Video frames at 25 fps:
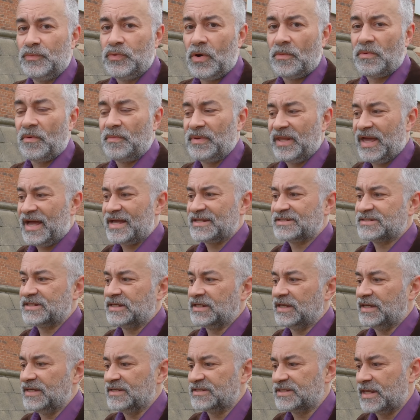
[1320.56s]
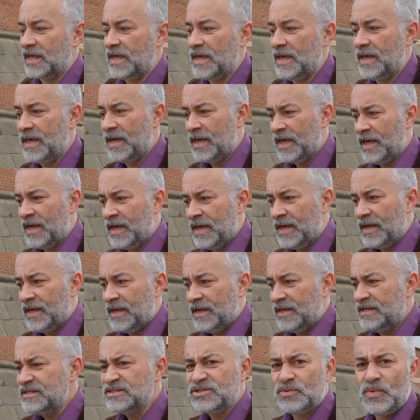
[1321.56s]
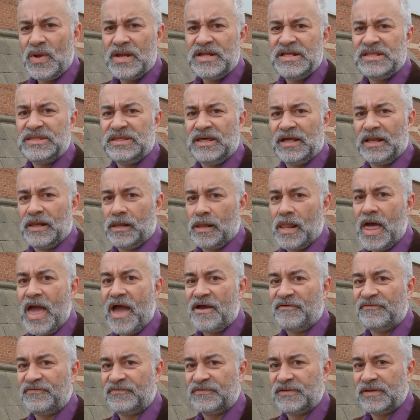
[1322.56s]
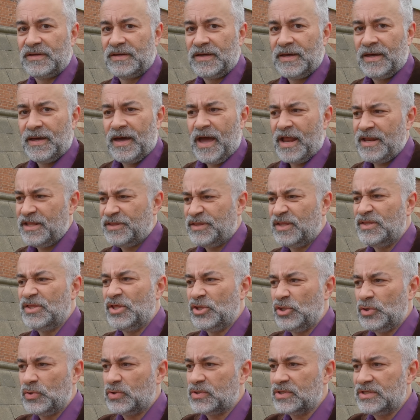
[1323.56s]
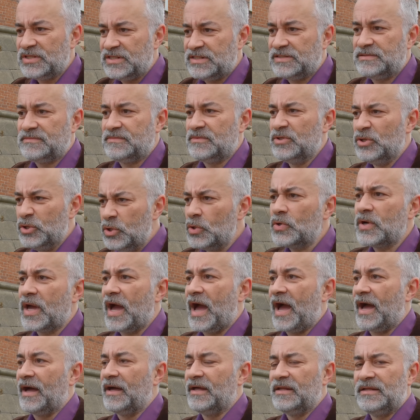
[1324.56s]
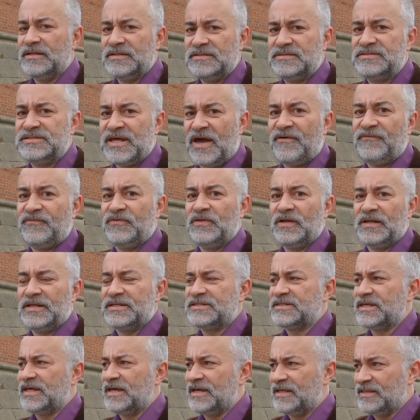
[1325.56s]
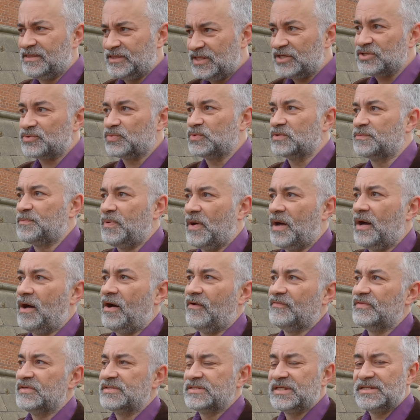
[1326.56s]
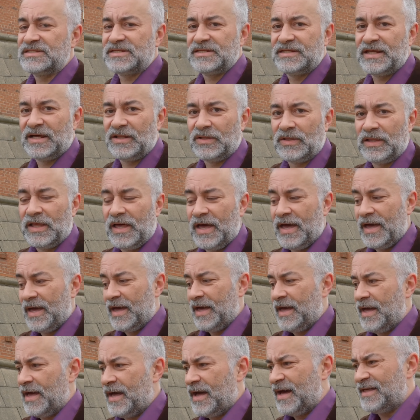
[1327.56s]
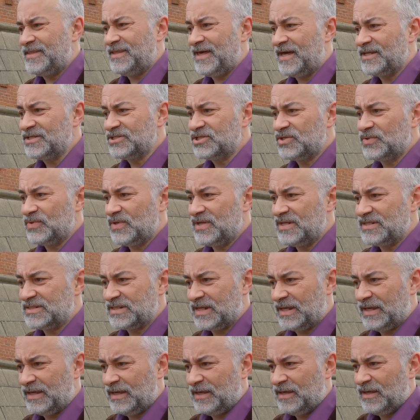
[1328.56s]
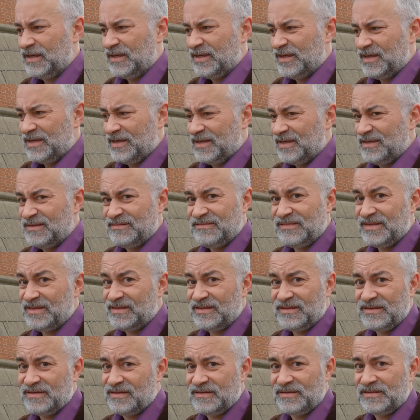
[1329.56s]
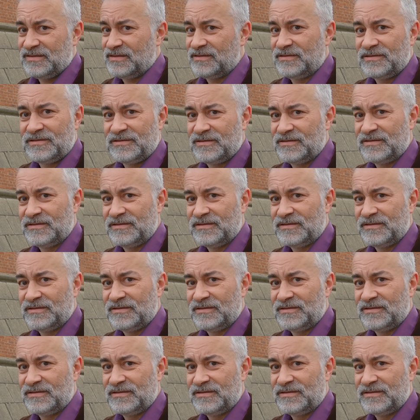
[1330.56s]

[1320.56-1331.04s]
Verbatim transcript: you're probably asking is, is there anything left? anything that you can look at and definitely say this was part of the citadel? And the answer is uh,